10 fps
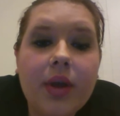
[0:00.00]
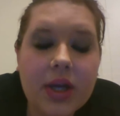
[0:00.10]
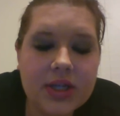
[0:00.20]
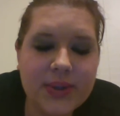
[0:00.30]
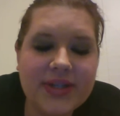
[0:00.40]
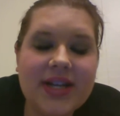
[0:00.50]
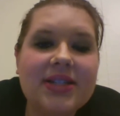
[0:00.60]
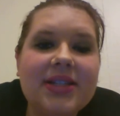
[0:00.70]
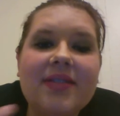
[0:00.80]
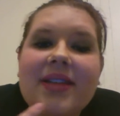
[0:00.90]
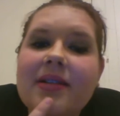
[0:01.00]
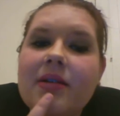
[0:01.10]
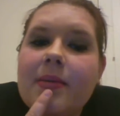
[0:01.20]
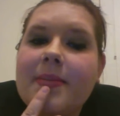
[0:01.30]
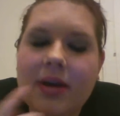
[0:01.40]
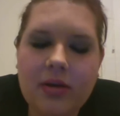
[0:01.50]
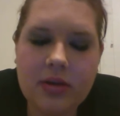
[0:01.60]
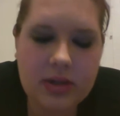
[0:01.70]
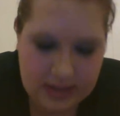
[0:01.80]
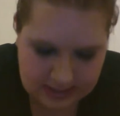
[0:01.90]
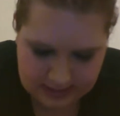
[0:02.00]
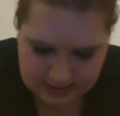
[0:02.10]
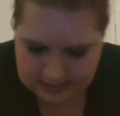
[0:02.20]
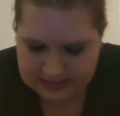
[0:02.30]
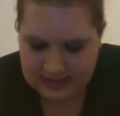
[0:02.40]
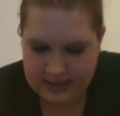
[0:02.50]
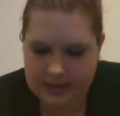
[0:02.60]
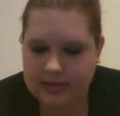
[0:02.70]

so it does leave that little middle, as you can see.